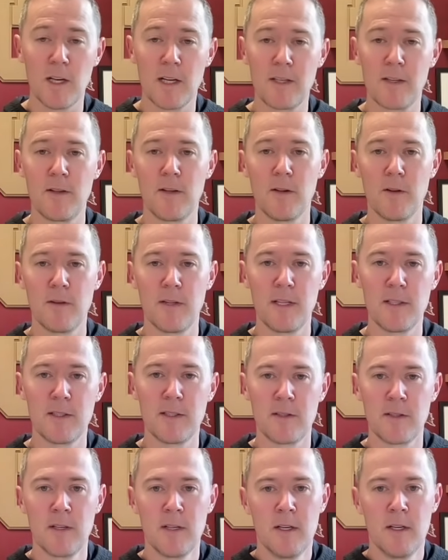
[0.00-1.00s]
Like, you know,
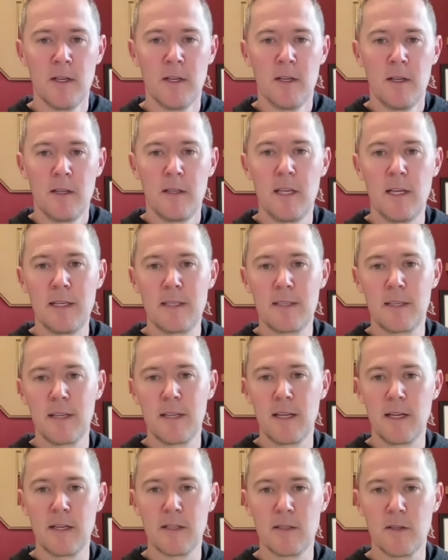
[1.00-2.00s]
these
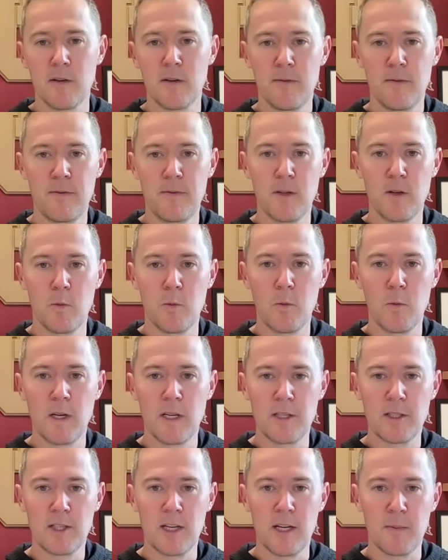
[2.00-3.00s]
things of, you know,
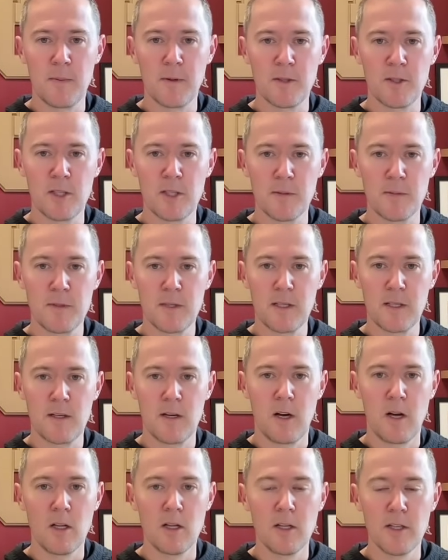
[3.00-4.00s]
winning championships in
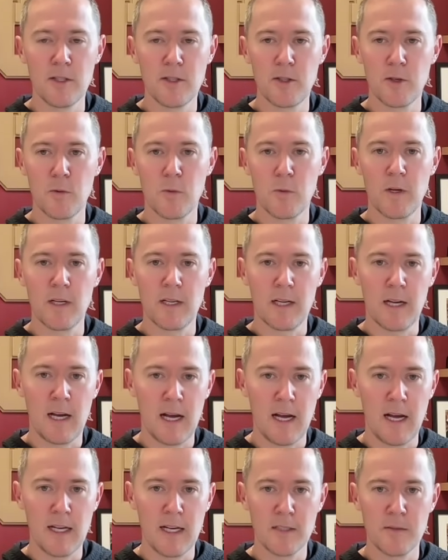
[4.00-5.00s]
college, or winning a
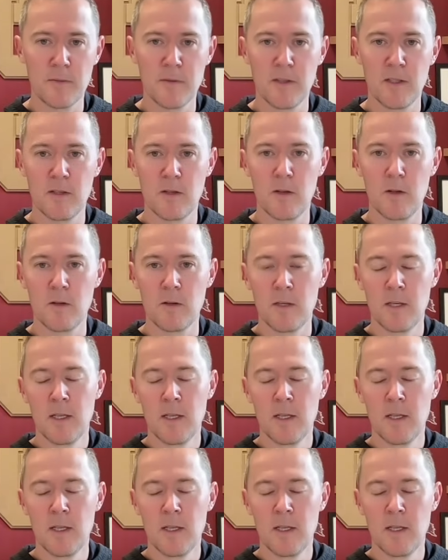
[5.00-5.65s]
Heisman,